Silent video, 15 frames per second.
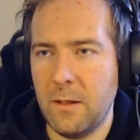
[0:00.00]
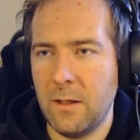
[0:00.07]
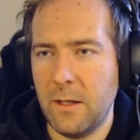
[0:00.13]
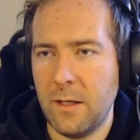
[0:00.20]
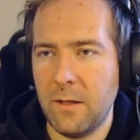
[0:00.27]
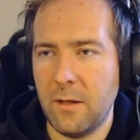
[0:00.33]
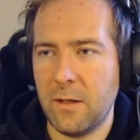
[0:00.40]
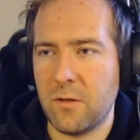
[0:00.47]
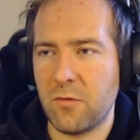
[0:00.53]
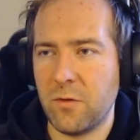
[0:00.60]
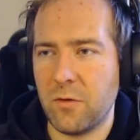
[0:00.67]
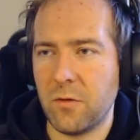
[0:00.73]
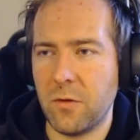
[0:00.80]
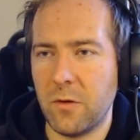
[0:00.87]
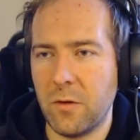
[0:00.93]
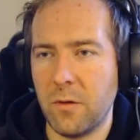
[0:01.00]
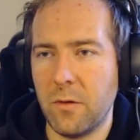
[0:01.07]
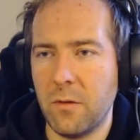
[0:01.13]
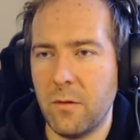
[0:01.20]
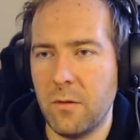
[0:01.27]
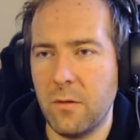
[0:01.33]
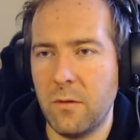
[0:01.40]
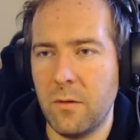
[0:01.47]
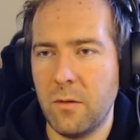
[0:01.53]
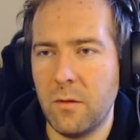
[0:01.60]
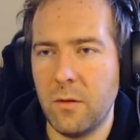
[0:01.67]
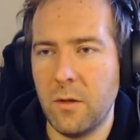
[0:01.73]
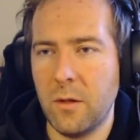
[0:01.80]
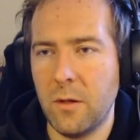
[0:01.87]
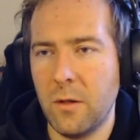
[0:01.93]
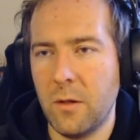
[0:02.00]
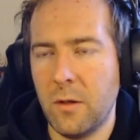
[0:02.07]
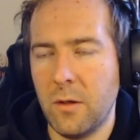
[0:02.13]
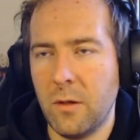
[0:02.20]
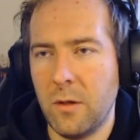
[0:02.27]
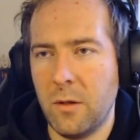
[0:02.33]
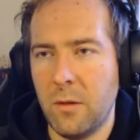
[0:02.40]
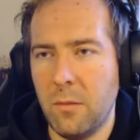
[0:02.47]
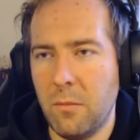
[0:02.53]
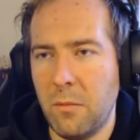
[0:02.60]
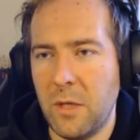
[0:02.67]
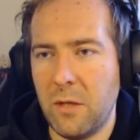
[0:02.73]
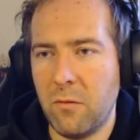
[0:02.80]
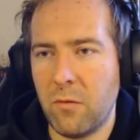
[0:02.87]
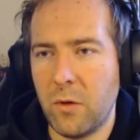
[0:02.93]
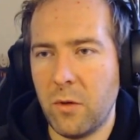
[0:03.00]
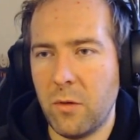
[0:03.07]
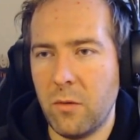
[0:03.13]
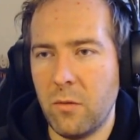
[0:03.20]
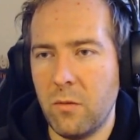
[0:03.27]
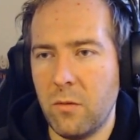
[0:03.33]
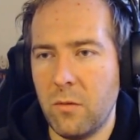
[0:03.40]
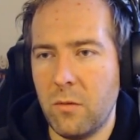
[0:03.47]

And let's return min row.